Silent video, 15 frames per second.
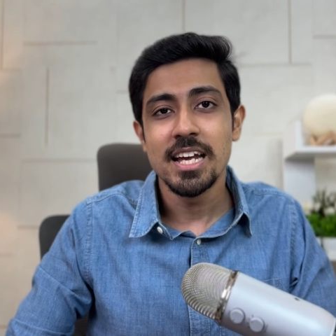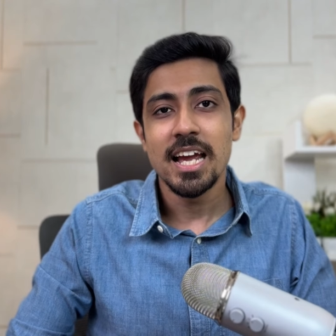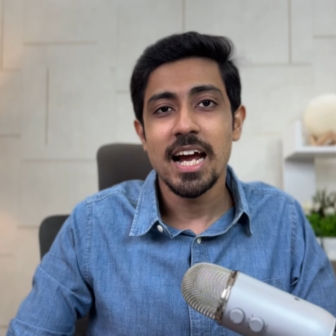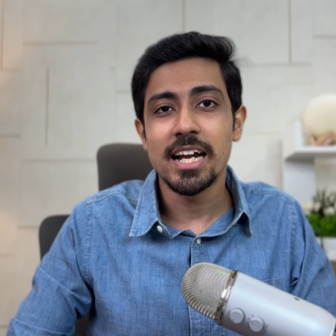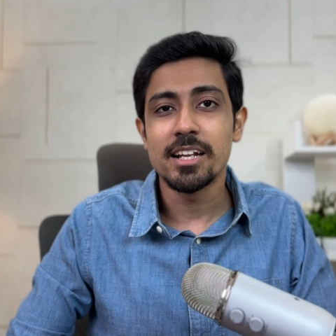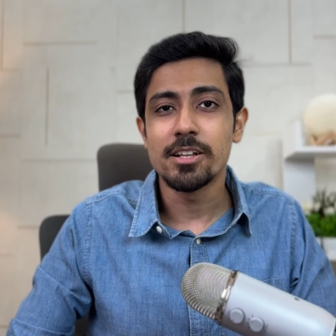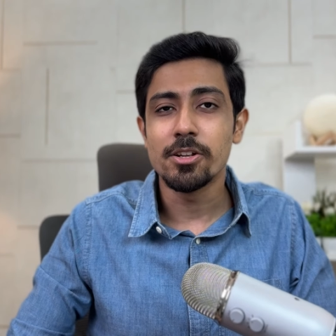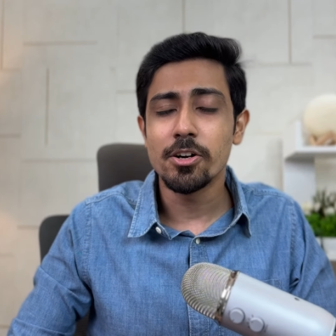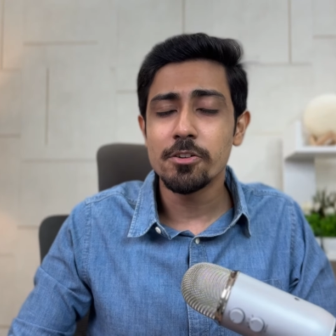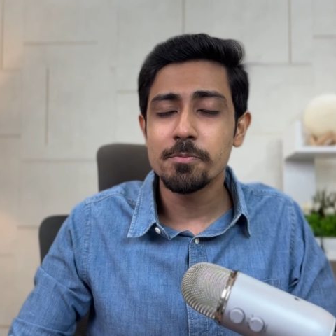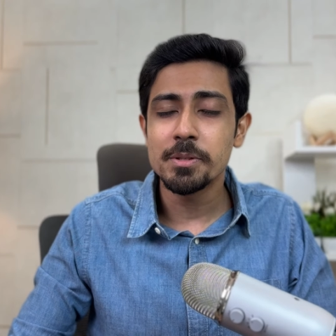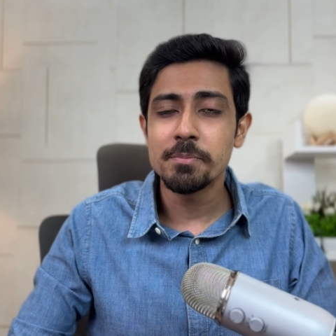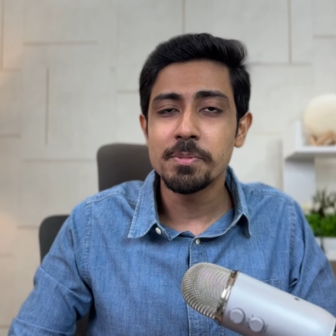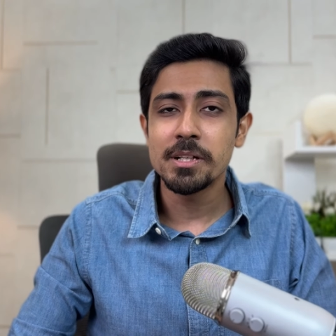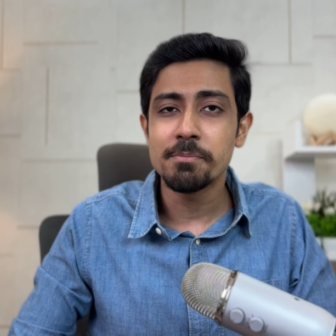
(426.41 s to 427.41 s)
And a lot of
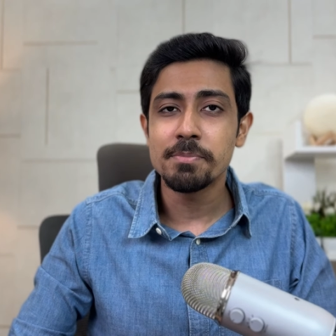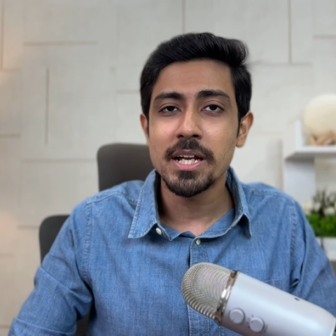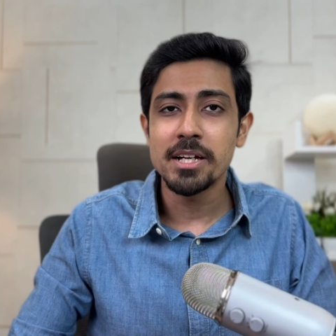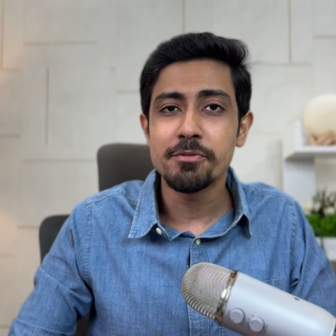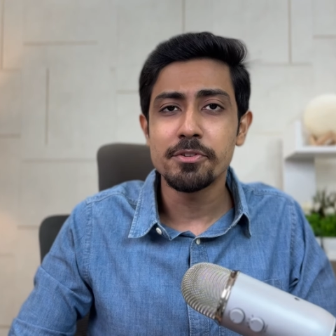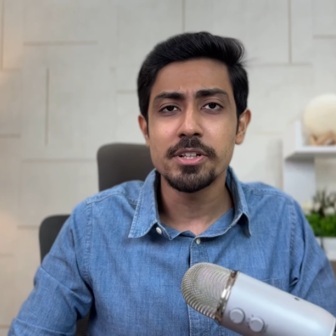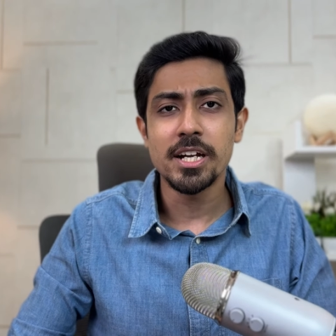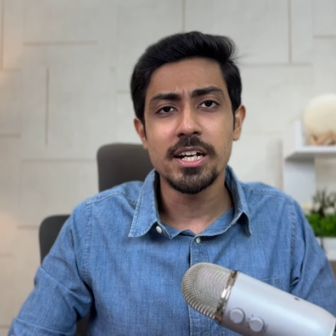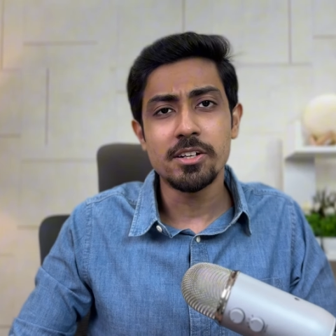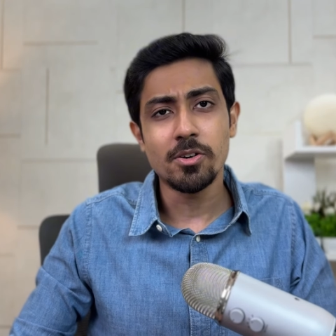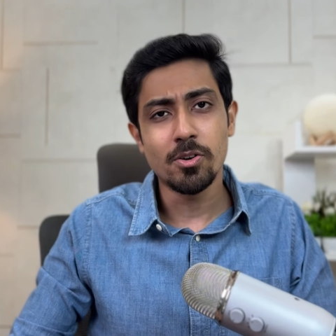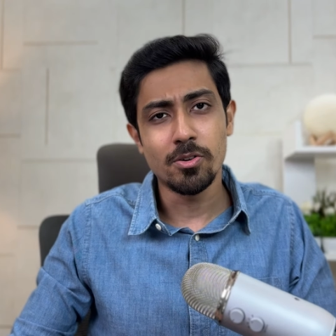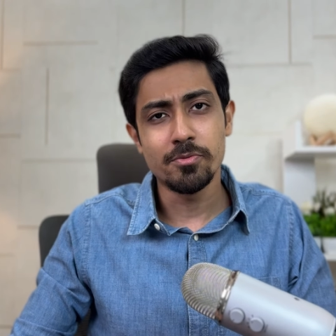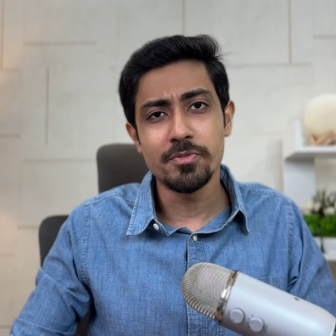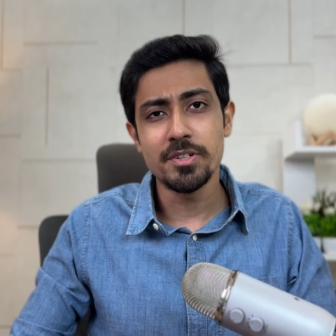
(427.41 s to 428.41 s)
people applied for that.
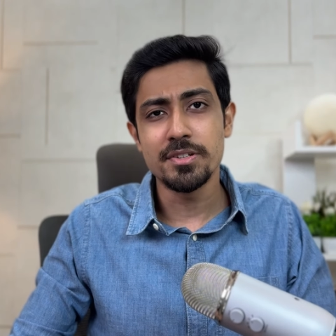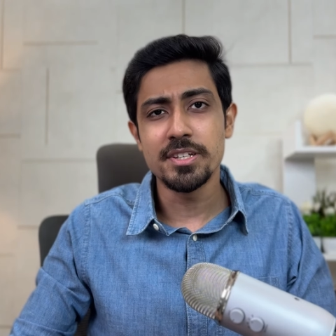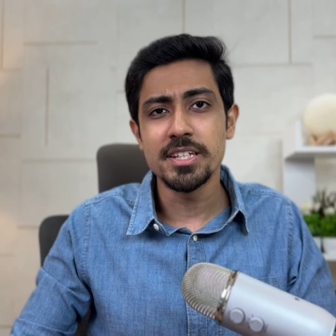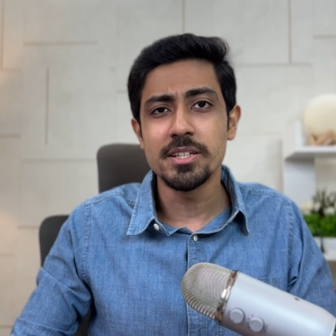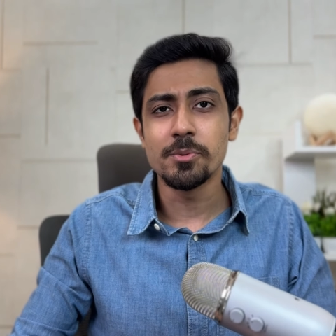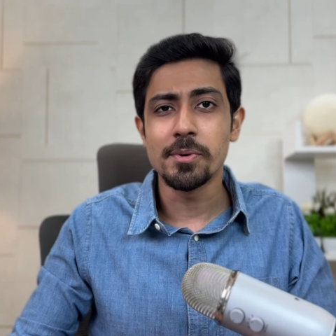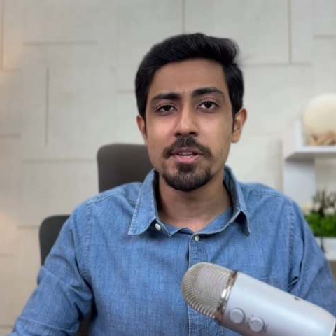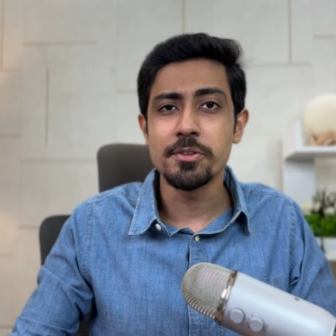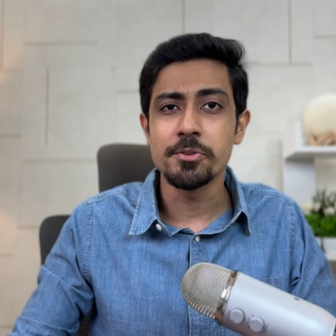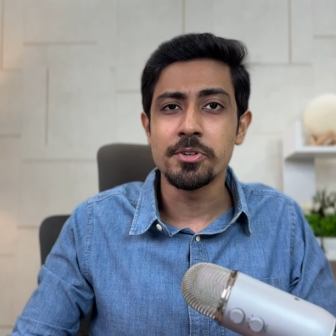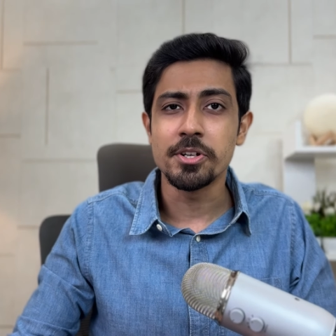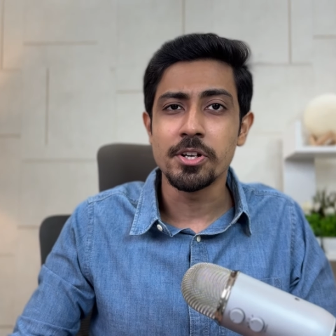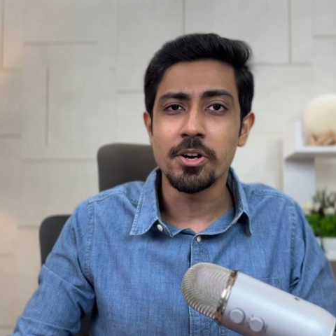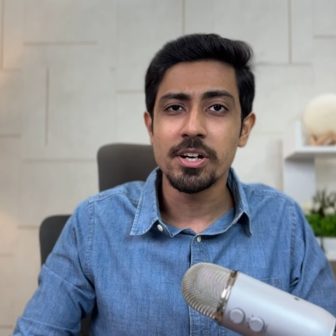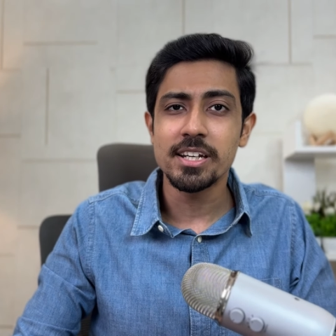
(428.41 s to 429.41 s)
Obviously, the ones who did
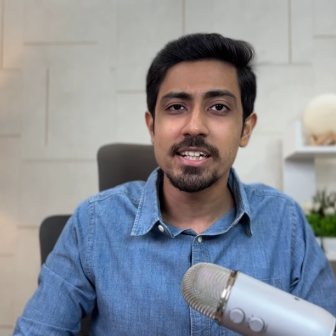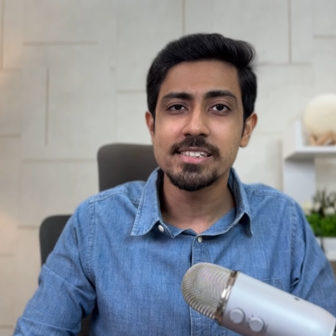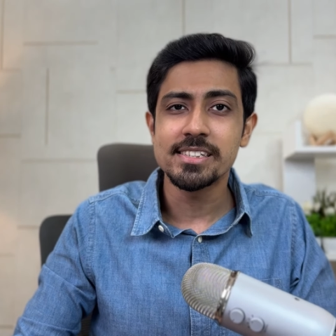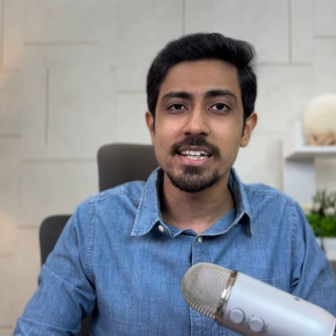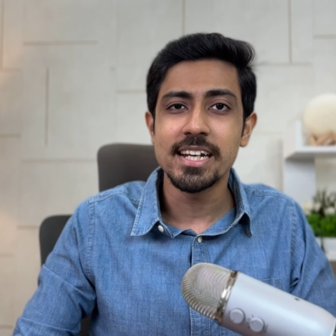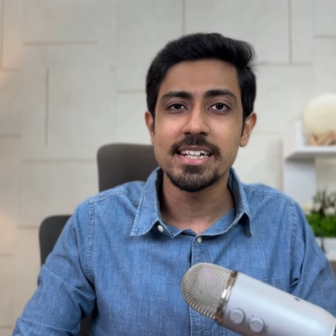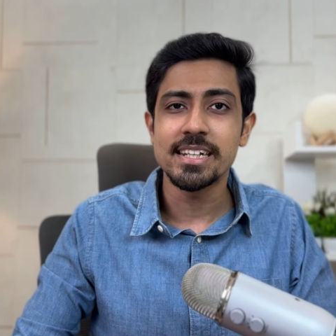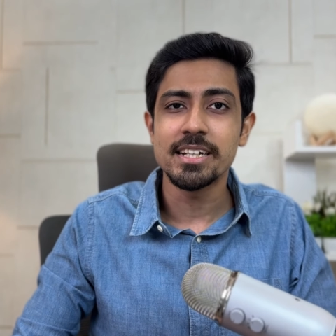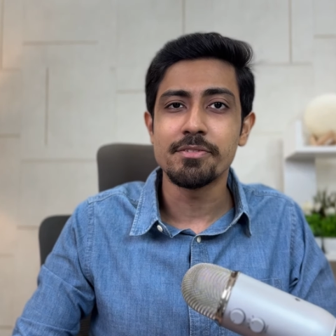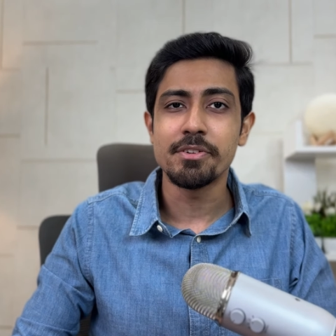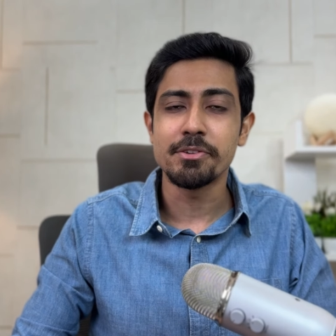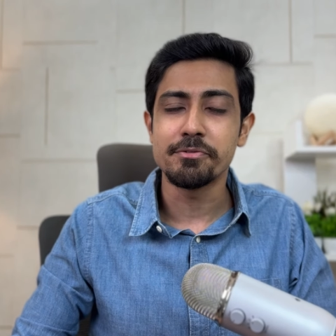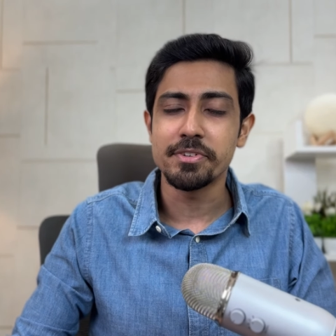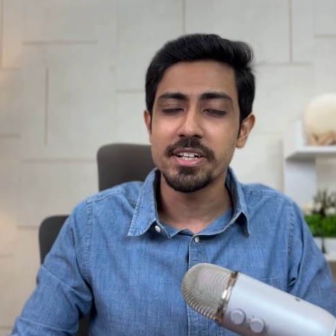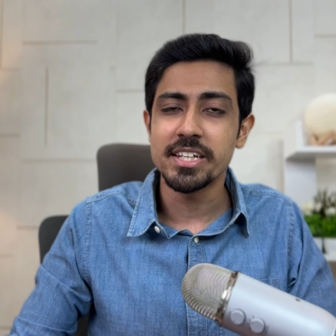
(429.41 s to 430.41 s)
not get selected were
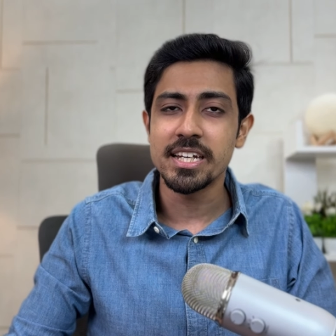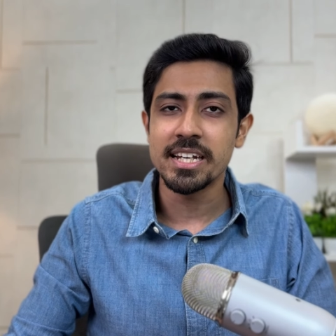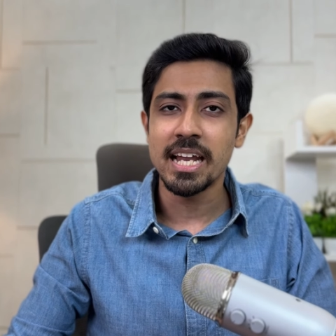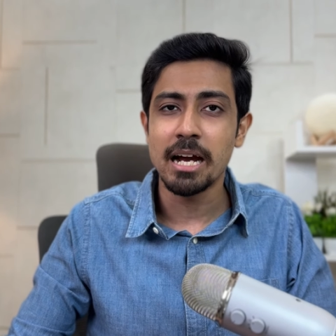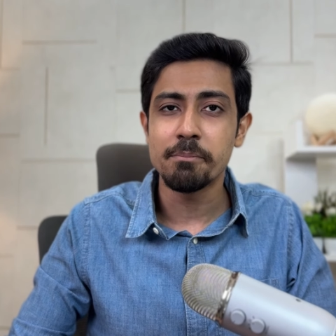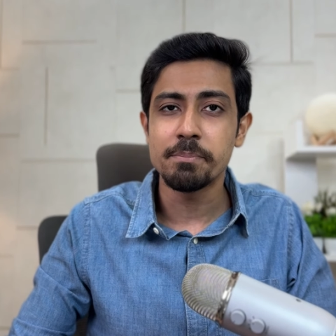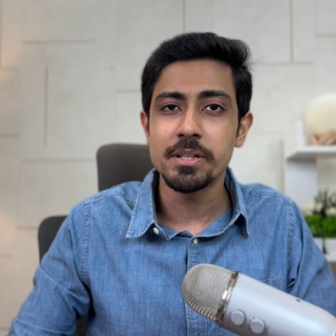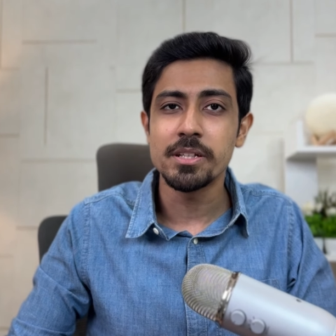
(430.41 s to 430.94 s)
very unhappy.